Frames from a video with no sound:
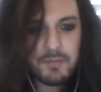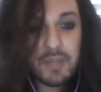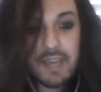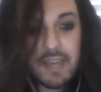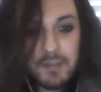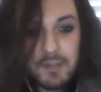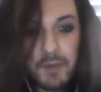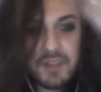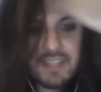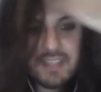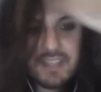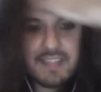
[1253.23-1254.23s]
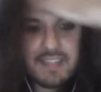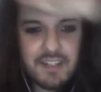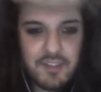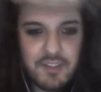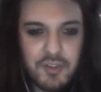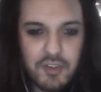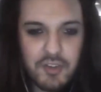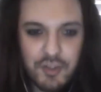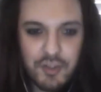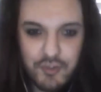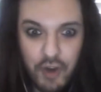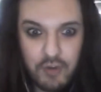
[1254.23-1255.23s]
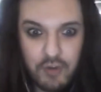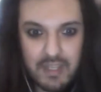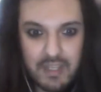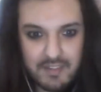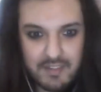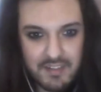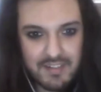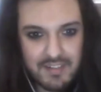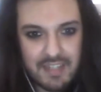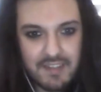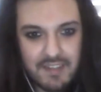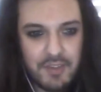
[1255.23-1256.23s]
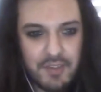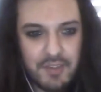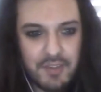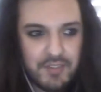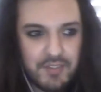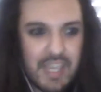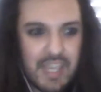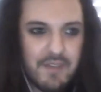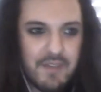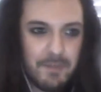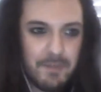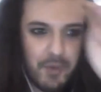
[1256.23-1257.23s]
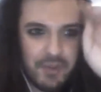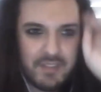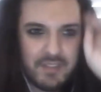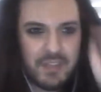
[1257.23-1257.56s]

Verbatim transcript: Well, that was the point. They said that you couldn't control it, and it said there was no saving point.